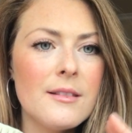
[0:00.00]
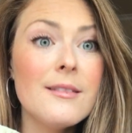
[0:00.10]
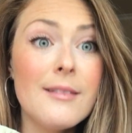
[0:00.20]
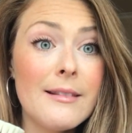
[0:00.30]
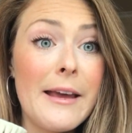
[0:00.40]

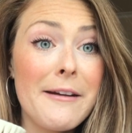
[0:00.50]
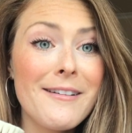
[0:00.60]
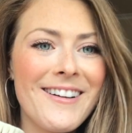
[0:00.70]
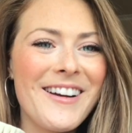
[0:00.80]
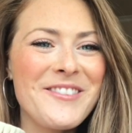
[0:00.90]

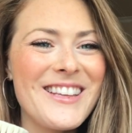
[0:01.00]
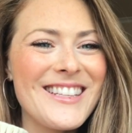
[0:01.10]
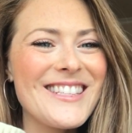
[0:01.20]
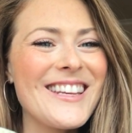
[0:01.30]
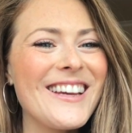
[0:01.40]
layer of the
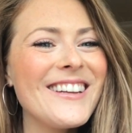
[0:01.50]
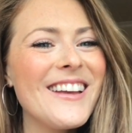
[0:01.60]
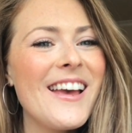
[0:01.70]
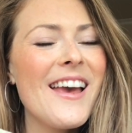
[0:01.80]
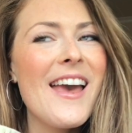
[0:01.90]
skin
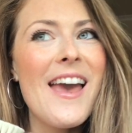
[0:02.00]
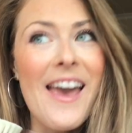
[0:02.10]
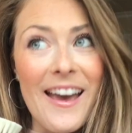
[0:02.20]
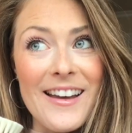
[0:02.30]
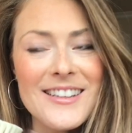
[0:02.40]

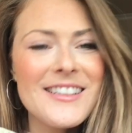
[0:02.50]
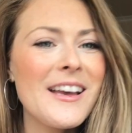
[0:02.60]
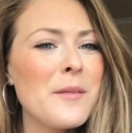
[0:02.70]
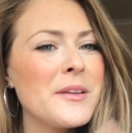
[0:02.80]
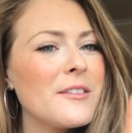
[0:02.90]
and
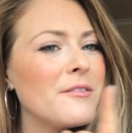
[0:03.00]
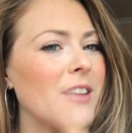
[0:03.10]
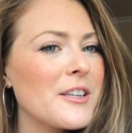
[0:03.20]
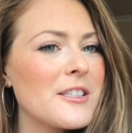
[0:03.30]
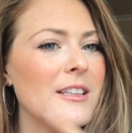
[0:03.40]
helping to
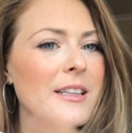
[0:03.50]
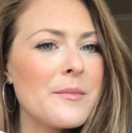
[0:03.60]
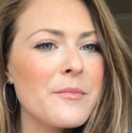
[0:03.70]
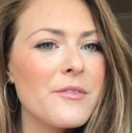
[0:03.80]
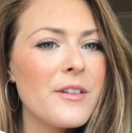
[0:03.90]
flush the
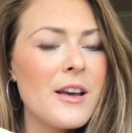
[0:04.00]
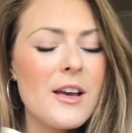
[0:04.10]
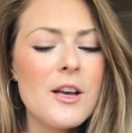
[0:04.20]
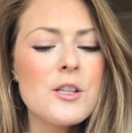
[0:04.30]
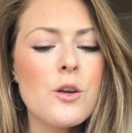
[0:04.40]
lymph.
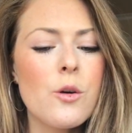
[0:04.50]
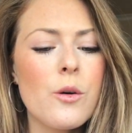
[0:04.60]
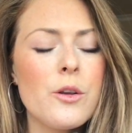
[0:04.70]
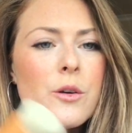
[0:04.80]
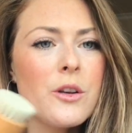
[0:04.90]
So
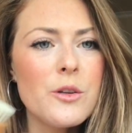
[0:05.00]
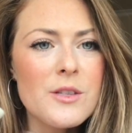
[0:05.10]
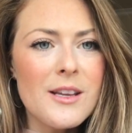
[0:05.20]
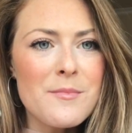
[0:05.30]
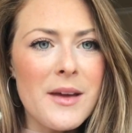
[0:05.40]
you can use
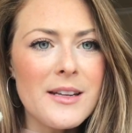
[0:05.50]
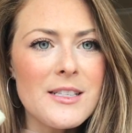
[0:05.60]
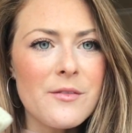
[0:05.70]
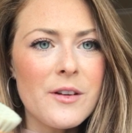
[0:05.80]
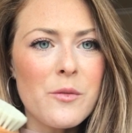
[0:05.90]
it in many
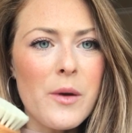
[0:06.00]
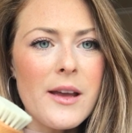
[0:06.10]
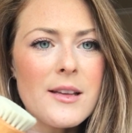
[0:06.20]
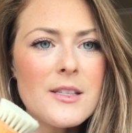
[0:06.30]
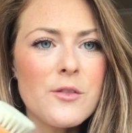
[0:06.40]
different
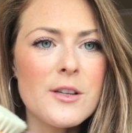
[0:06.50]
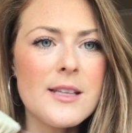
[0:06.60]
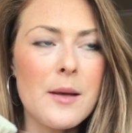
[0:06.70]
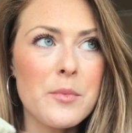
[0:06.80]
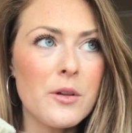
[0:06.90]
ways. For
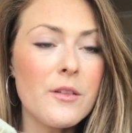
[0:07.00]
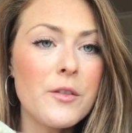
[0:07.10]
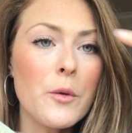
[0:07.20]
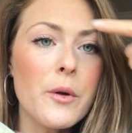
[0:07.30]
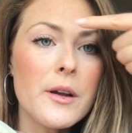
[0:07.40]
example, if
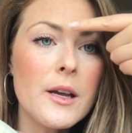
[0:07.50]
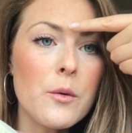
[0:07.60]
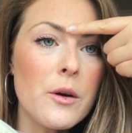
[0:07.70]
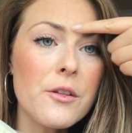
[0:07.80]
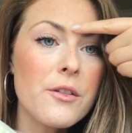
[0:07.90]
you're
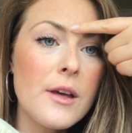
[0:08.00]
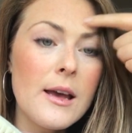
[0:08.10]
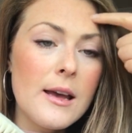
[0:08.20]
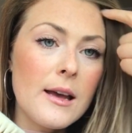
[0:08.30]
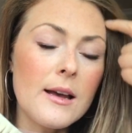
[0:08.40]
working with
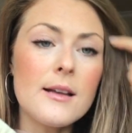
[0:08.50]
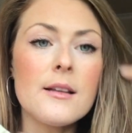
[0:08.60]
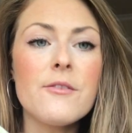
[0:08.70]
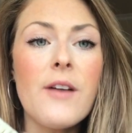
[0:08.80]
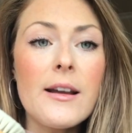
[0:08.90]

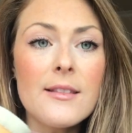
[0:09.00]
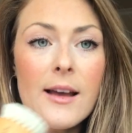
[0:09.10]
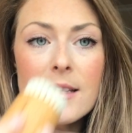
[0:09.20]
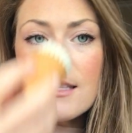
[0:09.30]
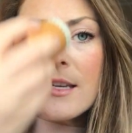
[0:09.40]
fine
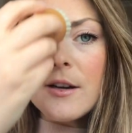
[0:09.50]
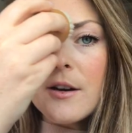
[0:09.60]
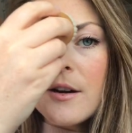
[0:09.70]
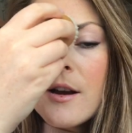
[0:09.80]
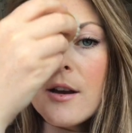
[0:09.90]
lines
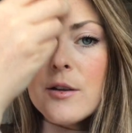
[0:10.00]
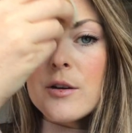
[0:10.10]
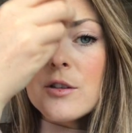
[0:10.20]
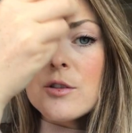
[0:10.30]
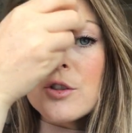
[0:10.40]
here, you
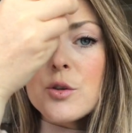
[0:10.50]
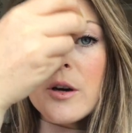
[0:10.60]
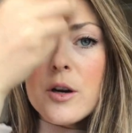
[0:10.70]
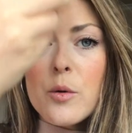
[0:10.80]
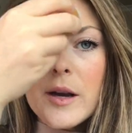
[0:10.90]
can do
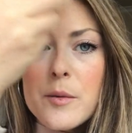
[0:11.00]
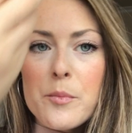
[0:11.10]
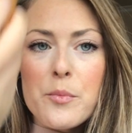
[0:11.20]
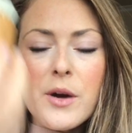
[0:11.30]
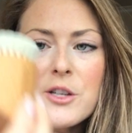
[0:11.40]
short, quick
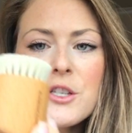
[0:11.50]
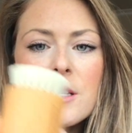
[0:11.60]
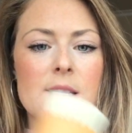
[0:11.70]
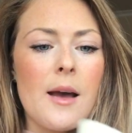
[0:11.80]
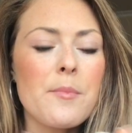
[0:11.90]

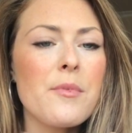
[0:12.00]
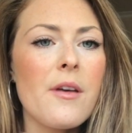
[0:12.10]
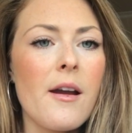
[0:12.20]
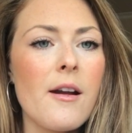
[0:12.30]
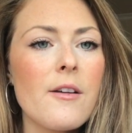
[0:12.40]
brushes up
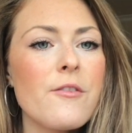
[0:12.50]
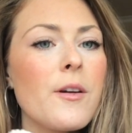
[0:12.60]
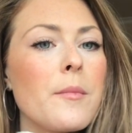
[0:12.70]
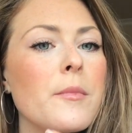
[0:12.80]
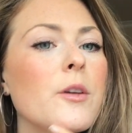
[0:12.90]
there.
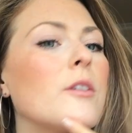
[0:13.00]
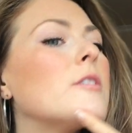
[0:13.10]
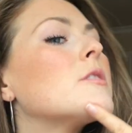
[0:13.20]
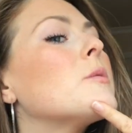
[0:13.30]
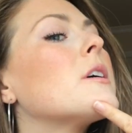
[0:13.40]
You can
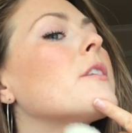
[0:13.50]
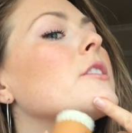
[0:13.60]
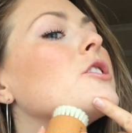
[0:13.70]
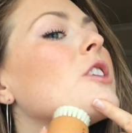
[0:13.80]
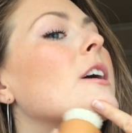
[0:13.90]
also work on
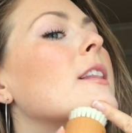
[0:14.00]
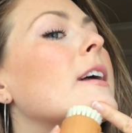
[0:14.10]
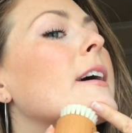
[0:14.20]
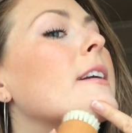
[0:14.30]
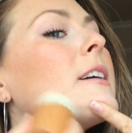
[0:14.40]
the
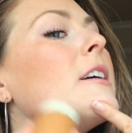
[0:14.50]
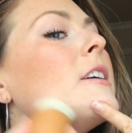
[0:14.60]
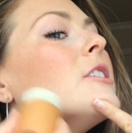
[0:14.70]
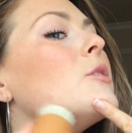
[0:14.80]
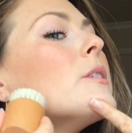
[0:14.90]
jawline,
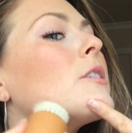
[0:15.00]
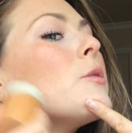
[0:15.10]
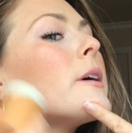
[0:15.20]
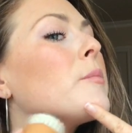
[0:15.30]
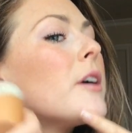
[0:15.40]
doing
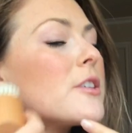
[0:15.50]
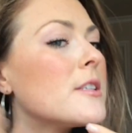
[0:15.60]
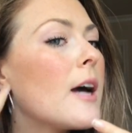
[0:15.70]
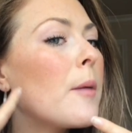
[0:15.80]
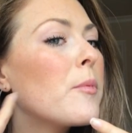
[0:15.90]
quick
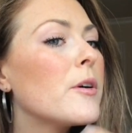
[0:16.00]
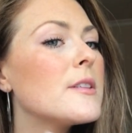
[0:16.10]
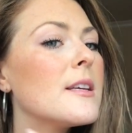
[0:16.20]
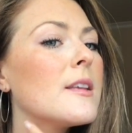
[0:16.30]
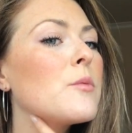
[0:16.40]
brushes
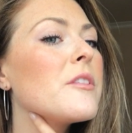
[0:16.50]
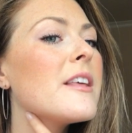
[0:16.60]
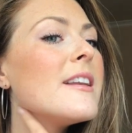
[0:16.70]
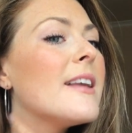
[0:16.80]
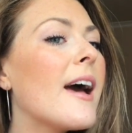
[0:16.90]
upwards. And then with
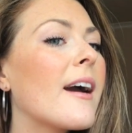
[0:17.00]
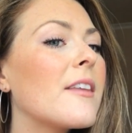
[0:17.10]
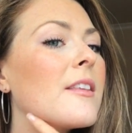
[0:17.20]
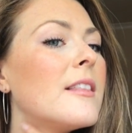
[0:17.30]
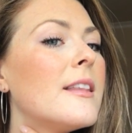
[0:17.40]
the neck
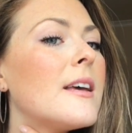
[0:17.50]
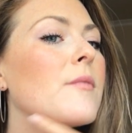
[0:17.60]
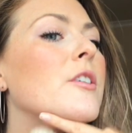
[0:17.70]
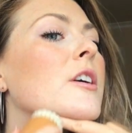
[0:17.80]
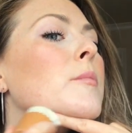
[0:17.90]
and the
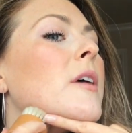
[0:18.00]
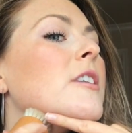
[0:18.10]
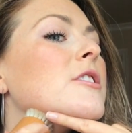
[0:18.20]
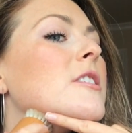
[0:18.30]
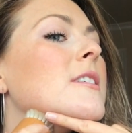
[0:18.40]
lymph, you're gonna
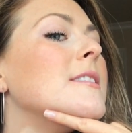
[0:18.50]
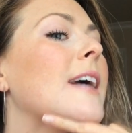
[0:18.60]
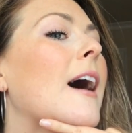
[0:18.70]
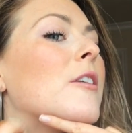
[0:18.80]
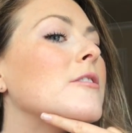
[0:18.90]
brush
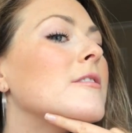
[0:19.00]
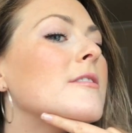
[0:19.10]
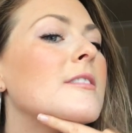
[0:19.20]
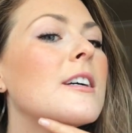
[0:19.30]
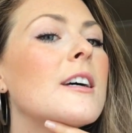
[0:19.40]
down.
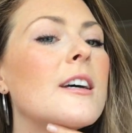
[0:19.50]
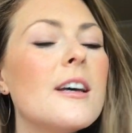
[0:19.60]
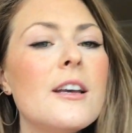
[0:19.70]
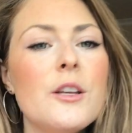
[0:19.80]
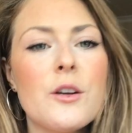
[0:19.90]

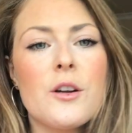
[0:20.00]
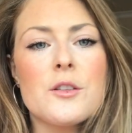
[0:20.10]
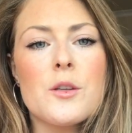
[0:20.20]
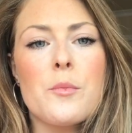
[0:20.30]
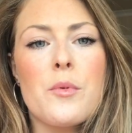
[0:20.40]
You can
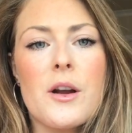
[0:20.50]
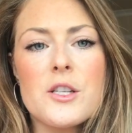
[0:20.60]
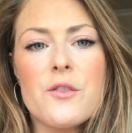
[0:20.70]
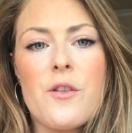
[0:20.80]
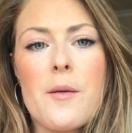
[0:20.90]
also
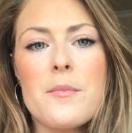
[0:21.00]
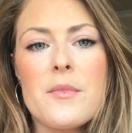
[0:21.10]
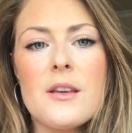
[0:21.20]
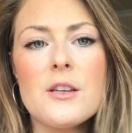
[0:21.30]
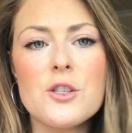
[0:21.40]
brush
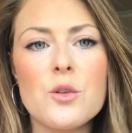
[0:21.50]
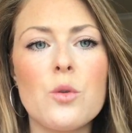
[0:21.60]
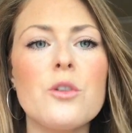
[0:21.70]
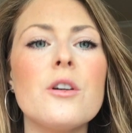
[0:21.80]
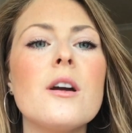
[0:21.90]
from the
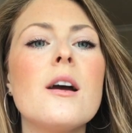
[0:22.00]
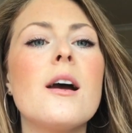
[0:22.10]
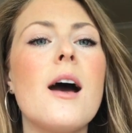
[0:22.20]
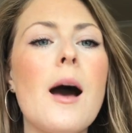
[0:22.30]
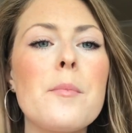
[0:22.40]
shoulder
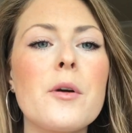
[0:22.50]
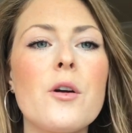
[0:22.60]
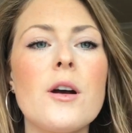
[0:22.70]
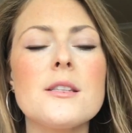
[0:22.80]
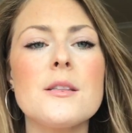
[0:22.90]
up
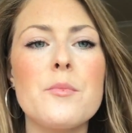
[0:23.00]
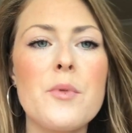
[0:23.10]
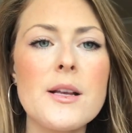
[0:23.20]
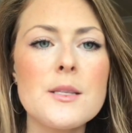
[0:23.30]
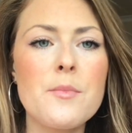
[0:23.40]
across the
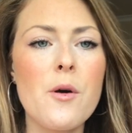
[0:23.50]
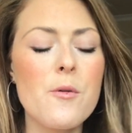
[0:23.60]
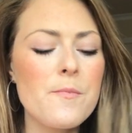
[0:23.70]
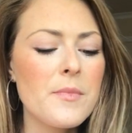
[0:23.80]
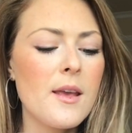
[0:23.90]

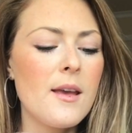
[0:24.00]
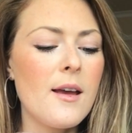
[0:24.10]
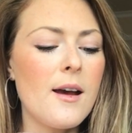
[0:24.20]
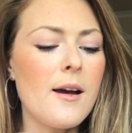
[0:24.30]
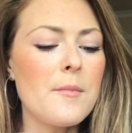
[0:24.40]
breastbone.
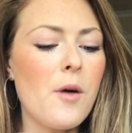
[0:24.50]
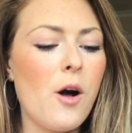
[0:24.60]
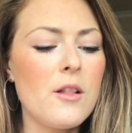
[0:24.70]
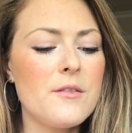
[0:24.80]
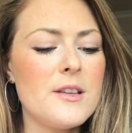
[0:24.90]

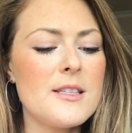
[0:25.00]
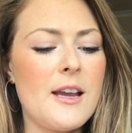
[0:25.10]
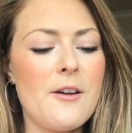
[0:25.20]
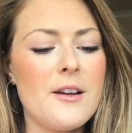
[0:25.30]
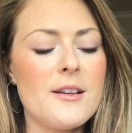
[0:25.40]
All of these
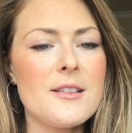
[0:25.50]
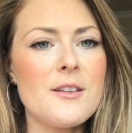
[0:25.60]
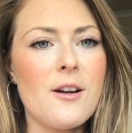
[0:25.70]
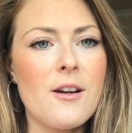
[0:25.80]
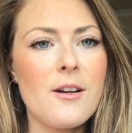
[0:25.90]

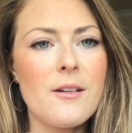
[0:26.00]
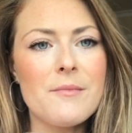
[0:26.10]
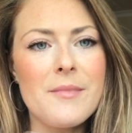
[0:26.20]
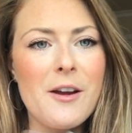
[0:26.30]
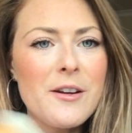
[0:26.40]
areas are
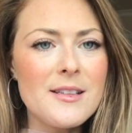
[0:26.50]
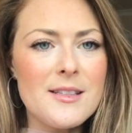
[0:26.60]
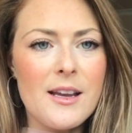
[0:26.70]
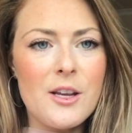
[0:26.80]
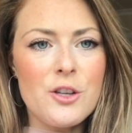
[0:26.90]
areas that